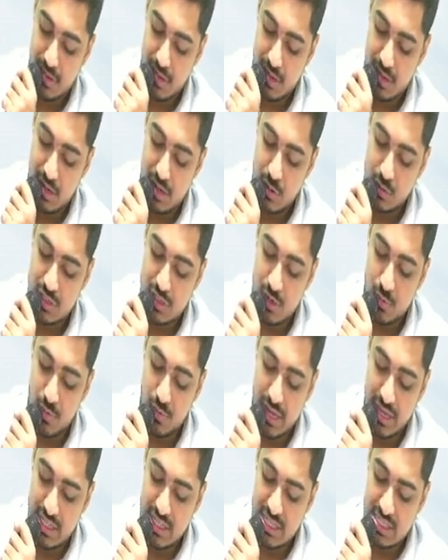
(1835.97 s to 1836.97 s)
Now, sir,
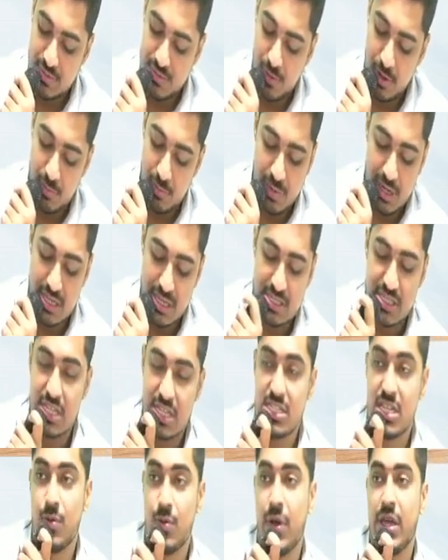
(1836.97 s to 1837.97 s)
why this formula is there,
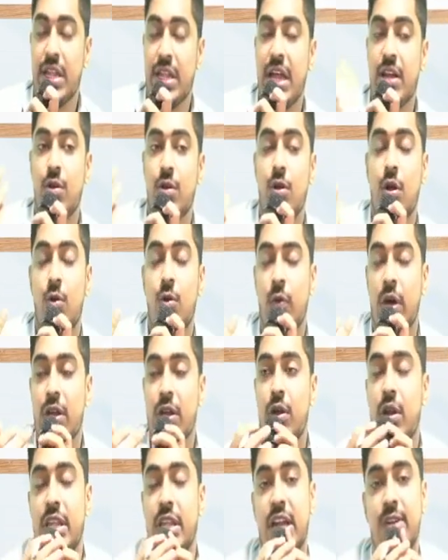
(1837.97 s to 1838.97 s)
sir? Why
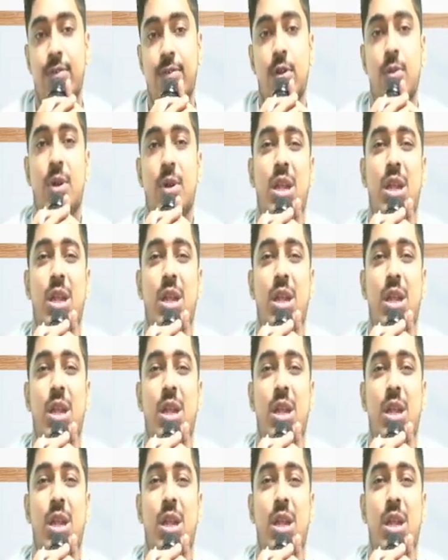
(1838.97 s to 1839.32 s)
not that formula?